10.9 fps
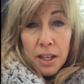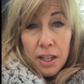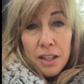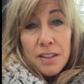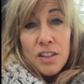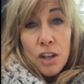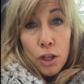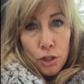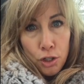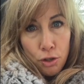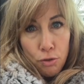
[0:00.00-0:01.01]
is
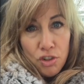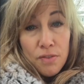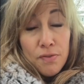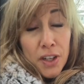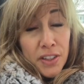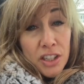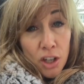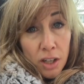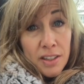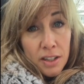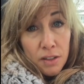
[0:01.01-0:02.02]
huge and very
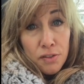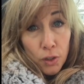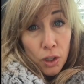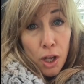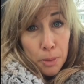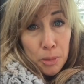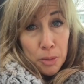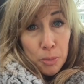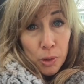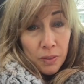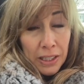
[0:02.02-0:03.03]
daunting for a lot of
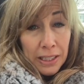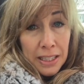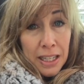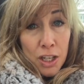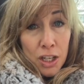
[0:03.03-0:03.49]
people. And like,